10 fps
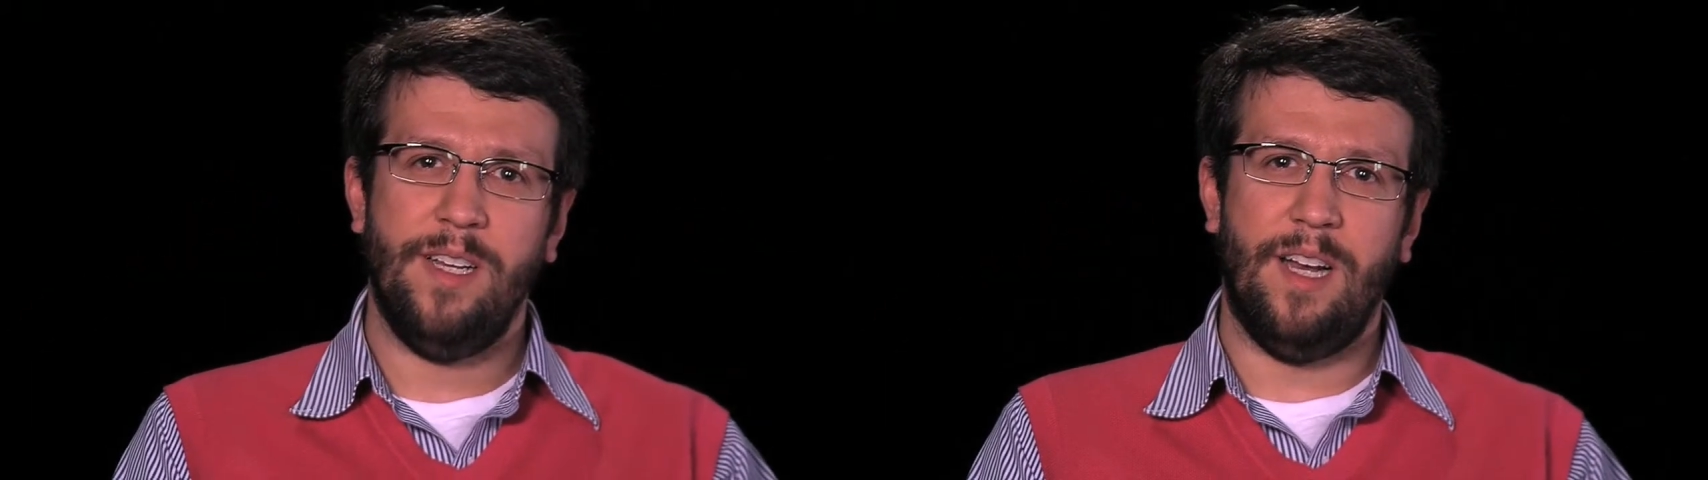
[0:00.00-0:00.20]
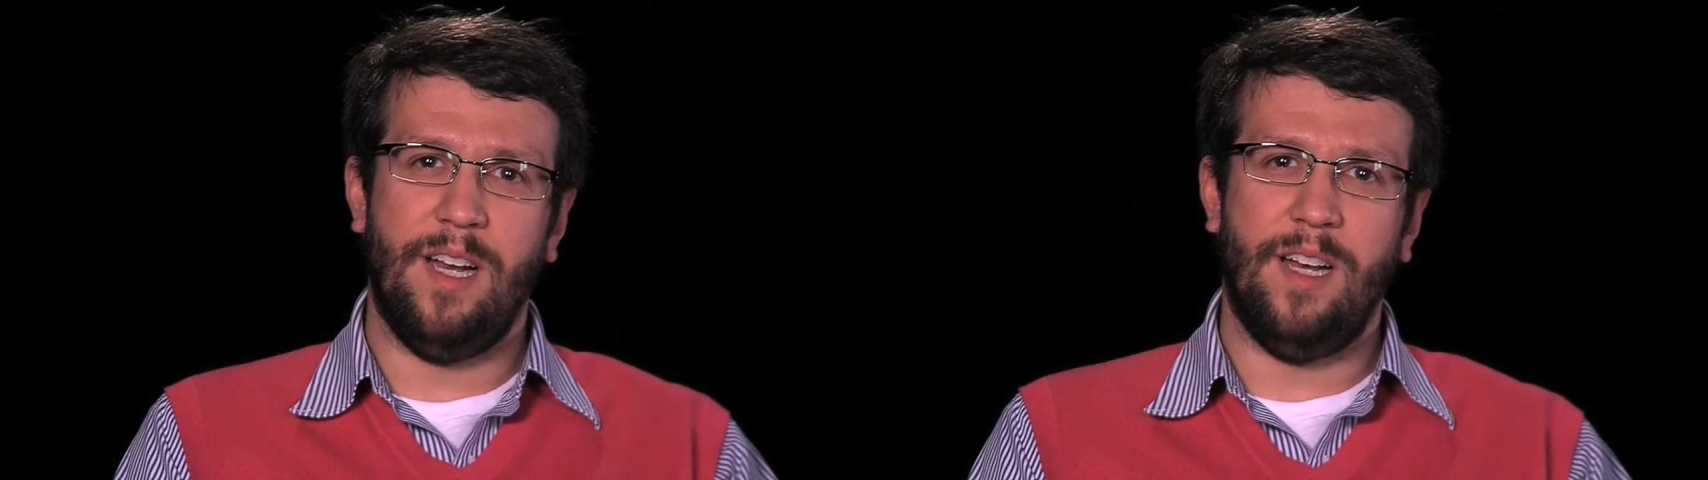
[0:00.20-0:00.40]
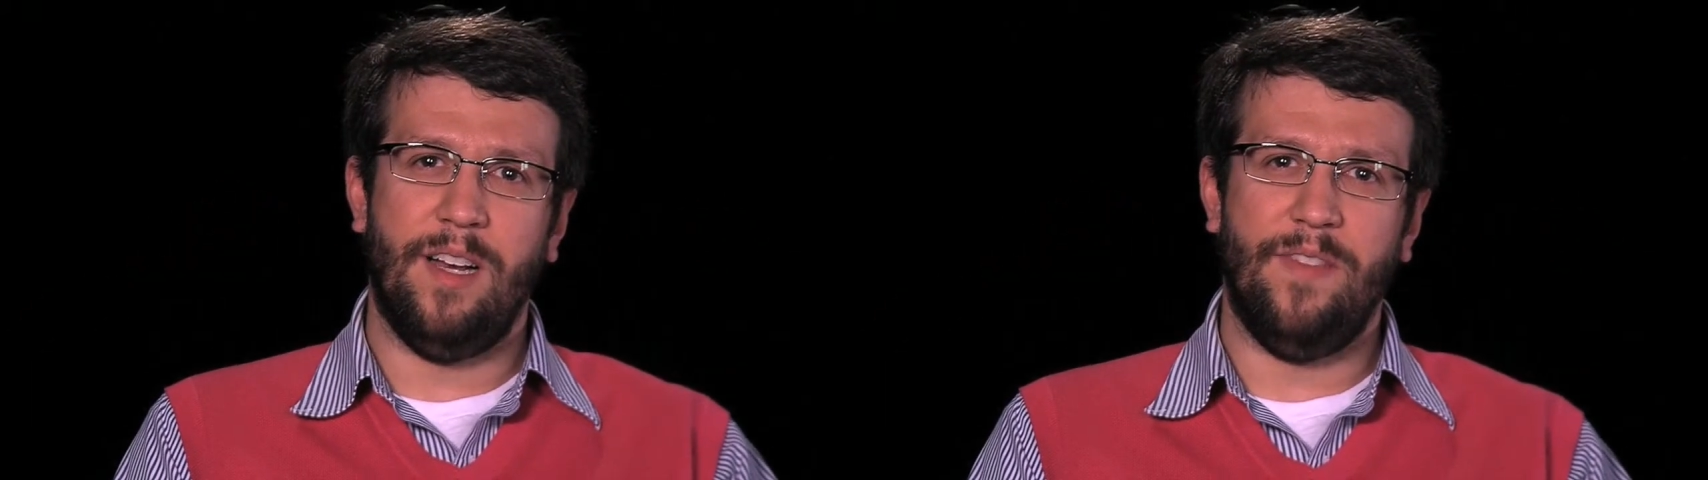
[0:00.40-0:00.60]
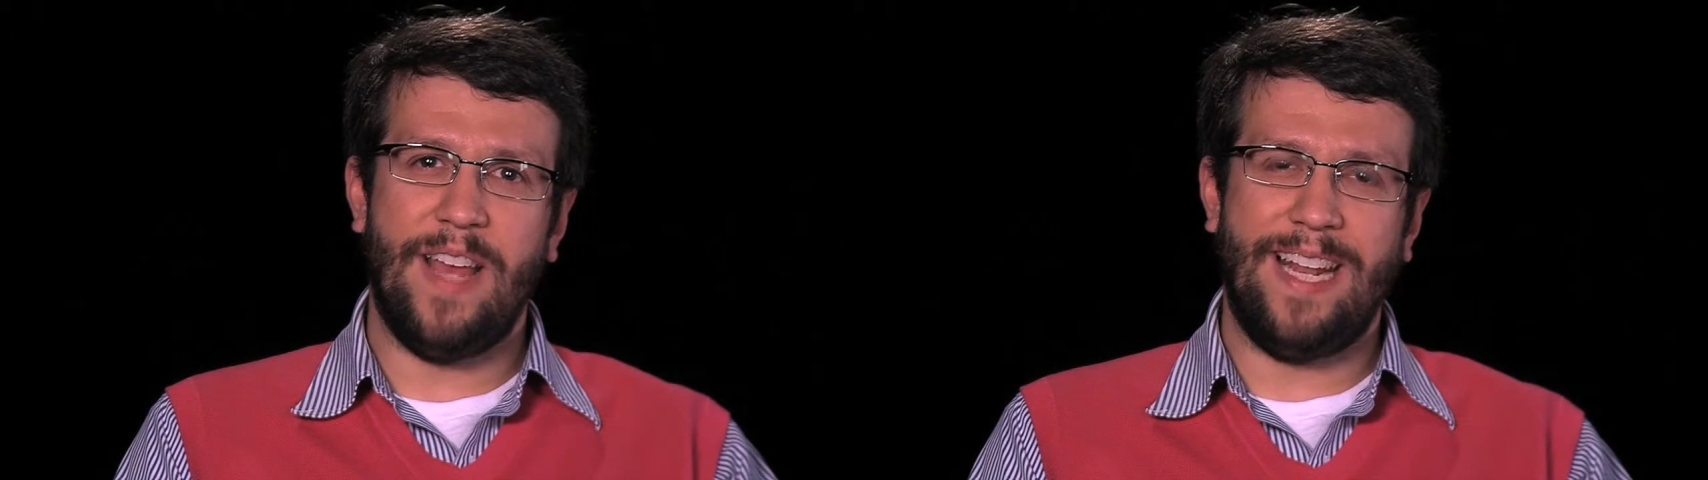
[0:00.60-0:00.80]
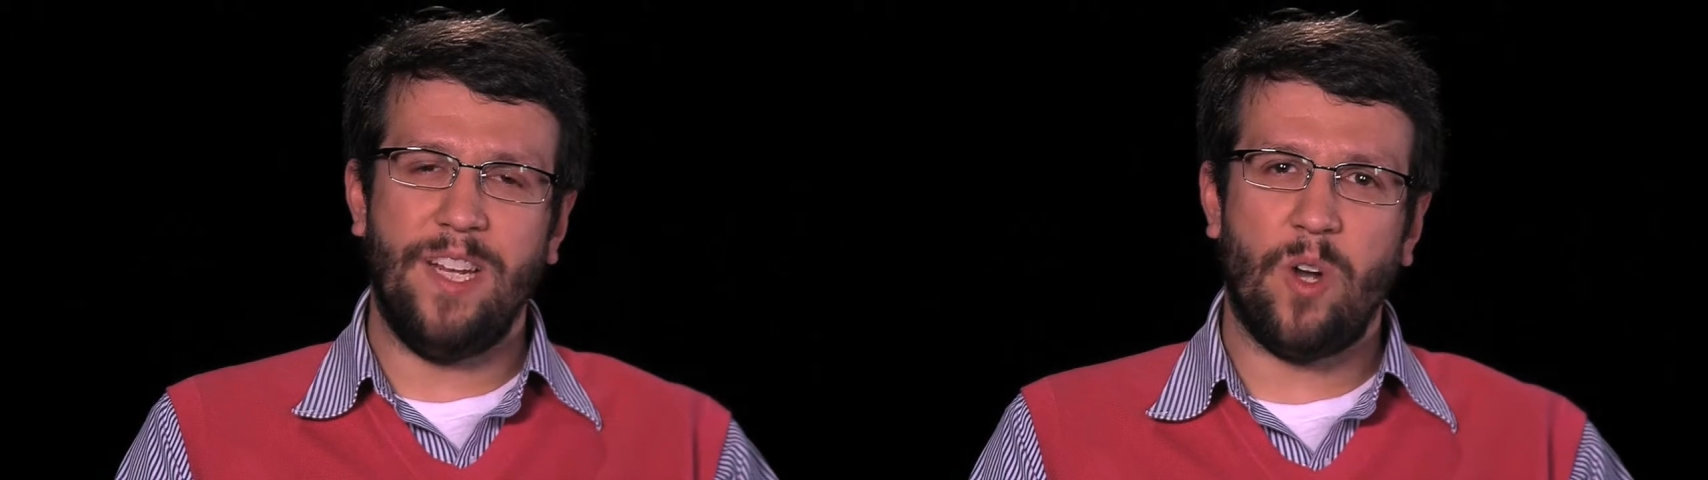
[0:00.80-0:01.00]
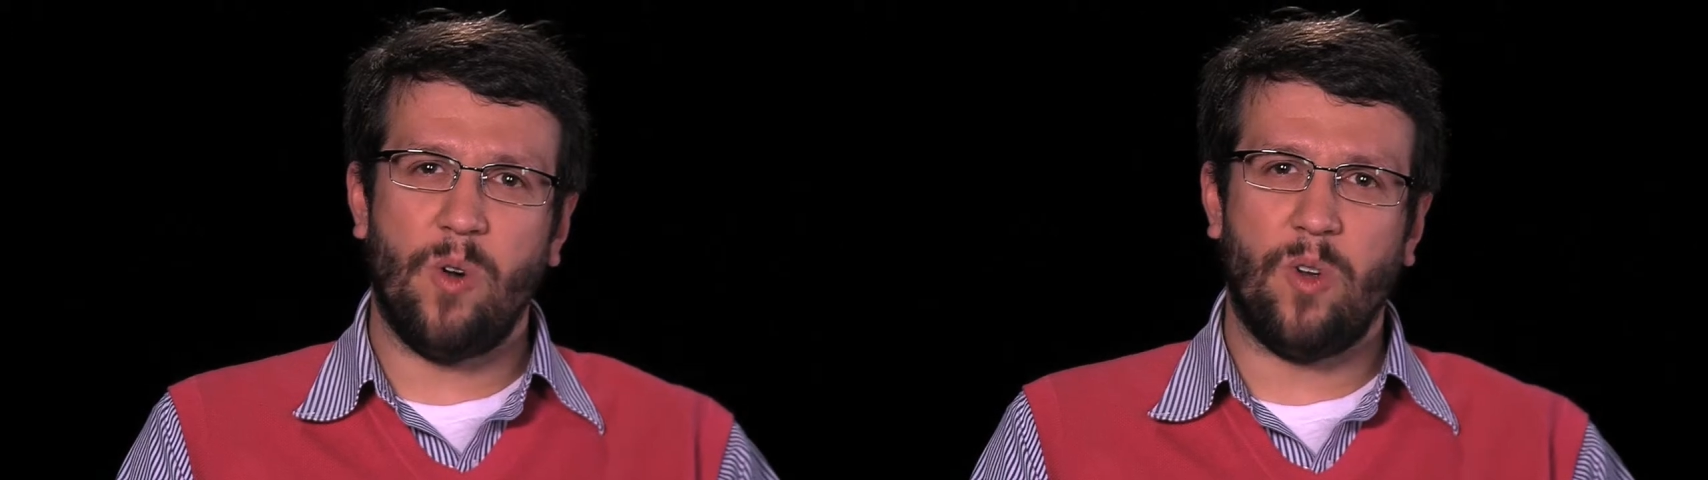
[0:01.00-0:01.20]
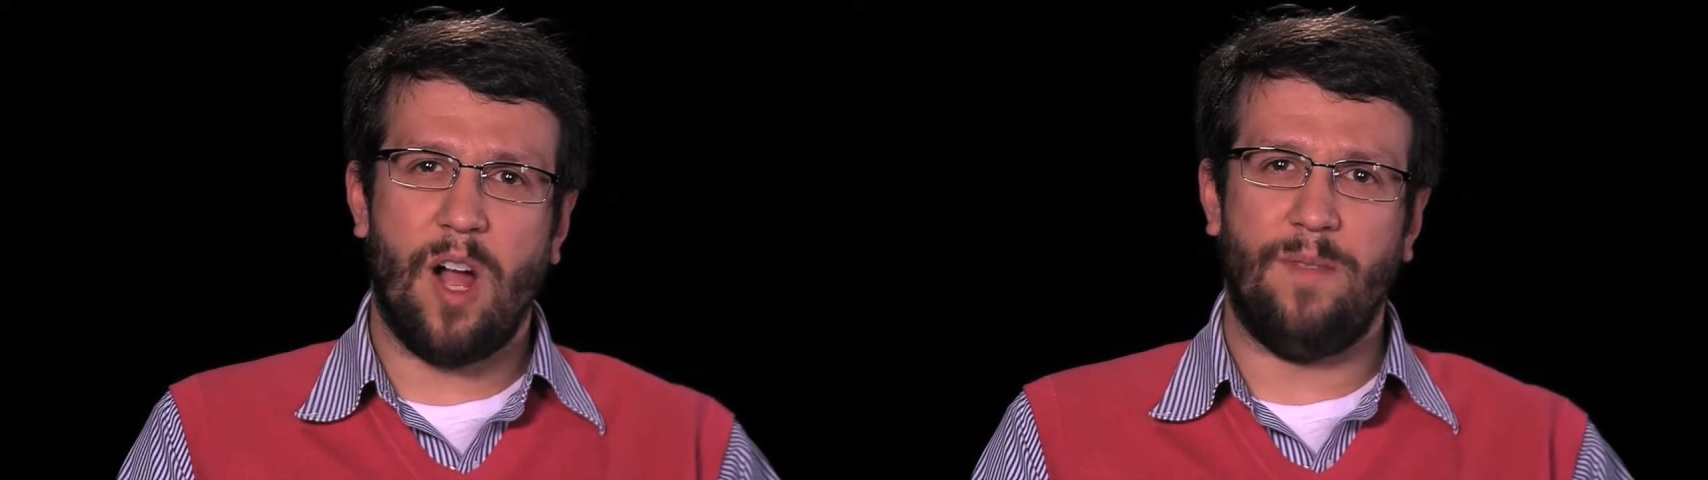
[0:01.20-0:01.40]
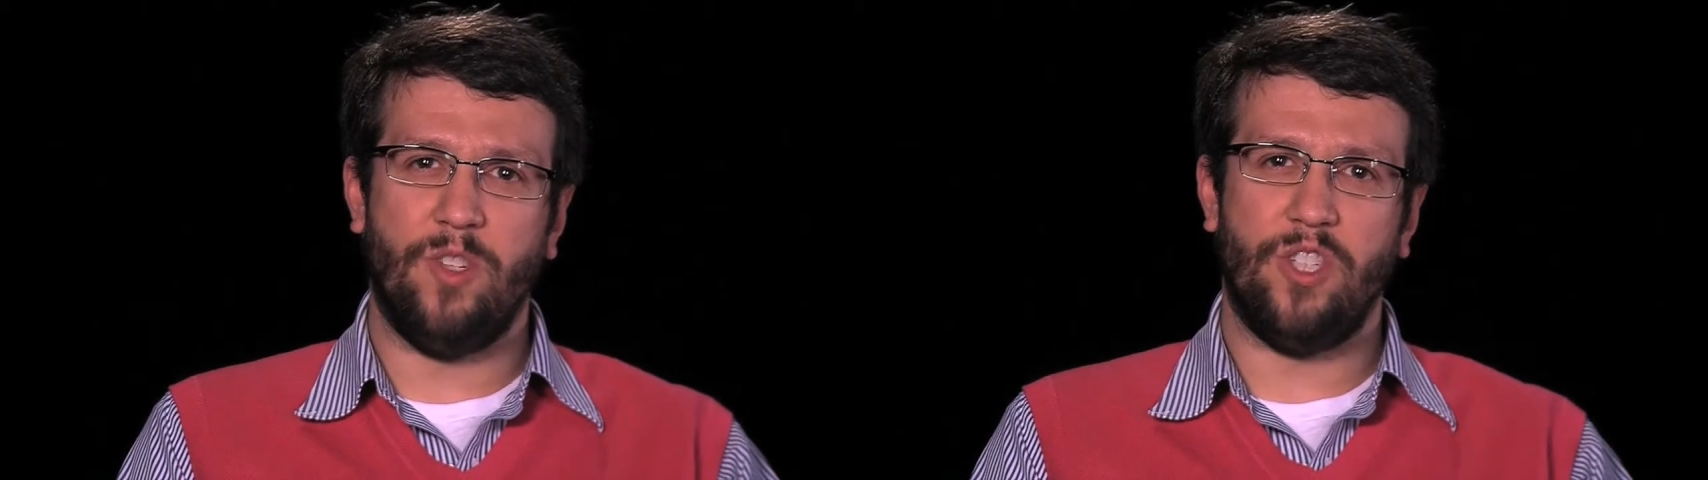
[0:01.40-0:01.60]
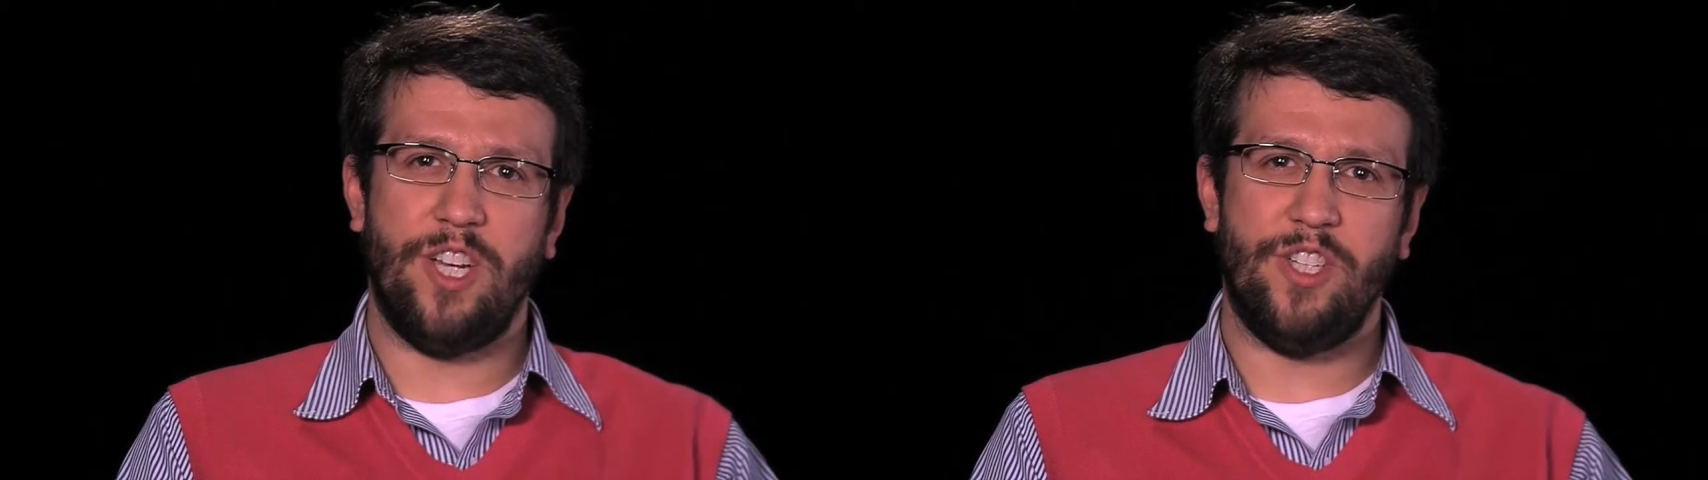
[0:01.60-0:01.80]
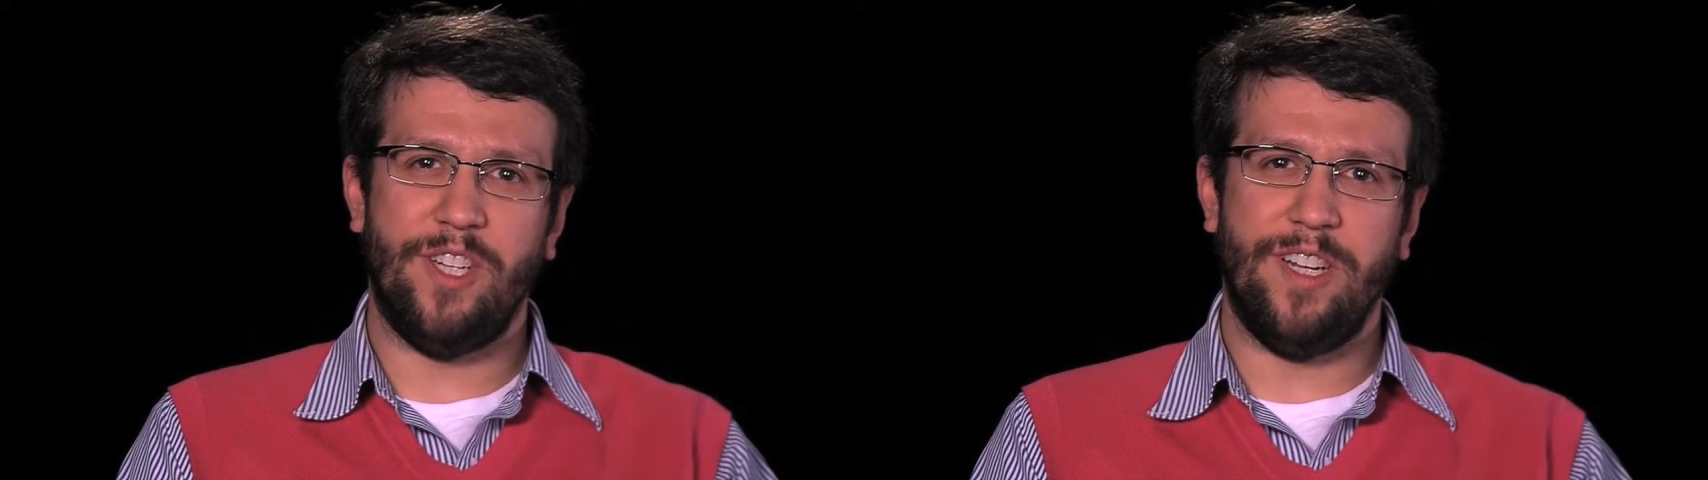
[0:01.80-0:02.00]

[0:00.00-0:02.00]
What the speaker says: of that internal conversation